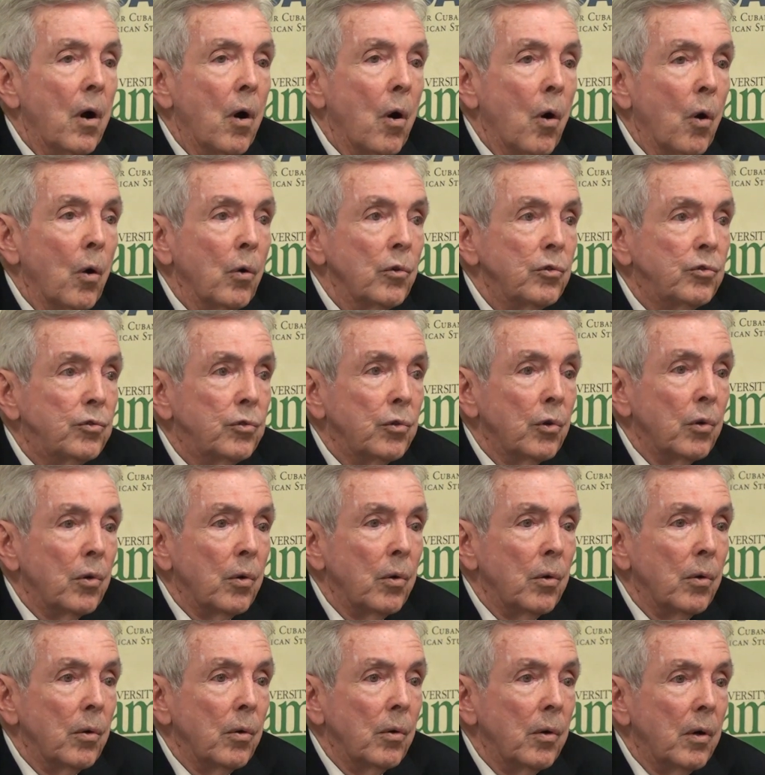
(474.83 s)

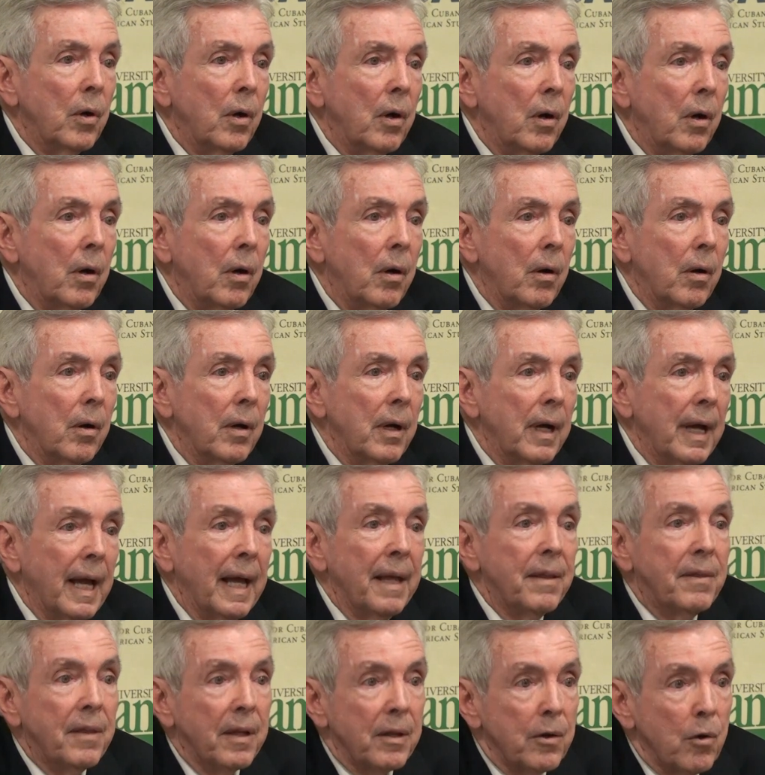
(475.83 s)
also
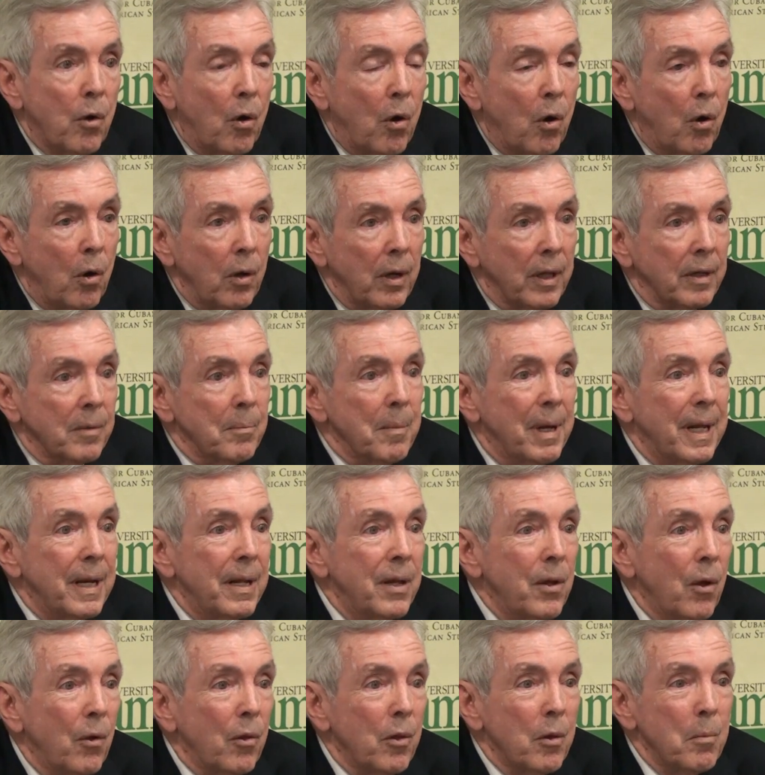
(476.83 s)
ethanol and
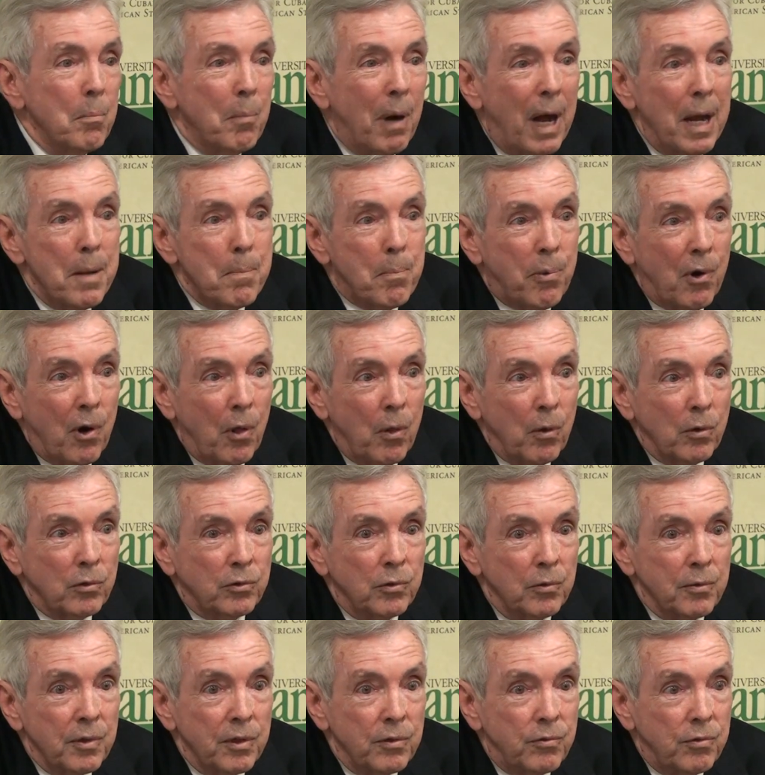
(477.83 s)
many other
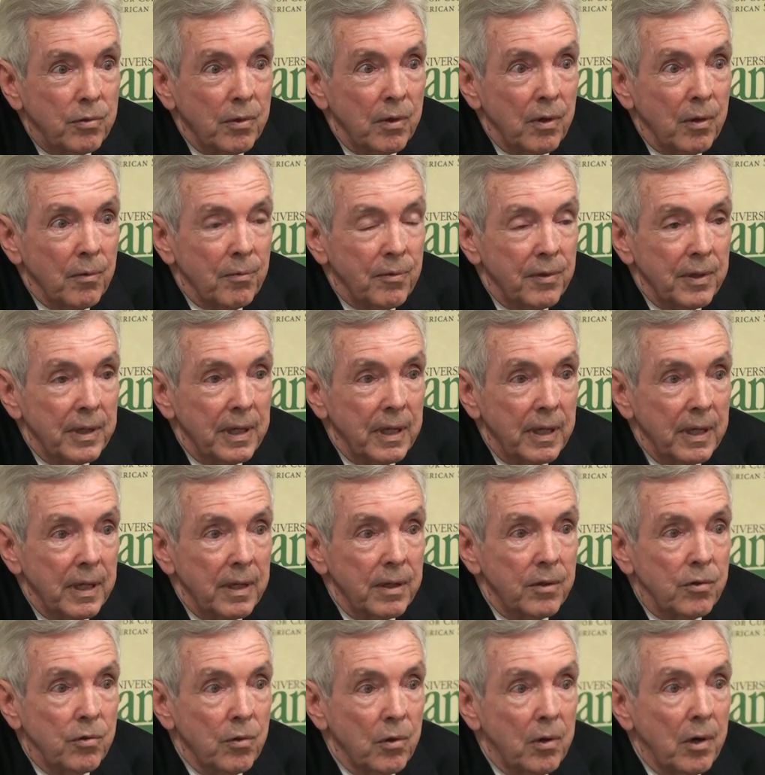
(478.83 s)
byproducts of
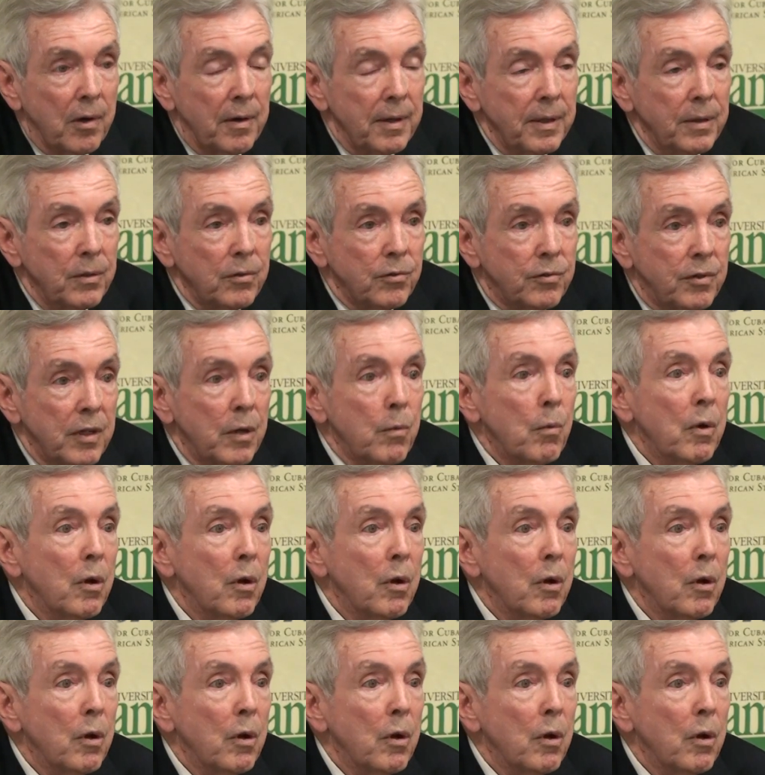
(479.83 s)
the sugar industry,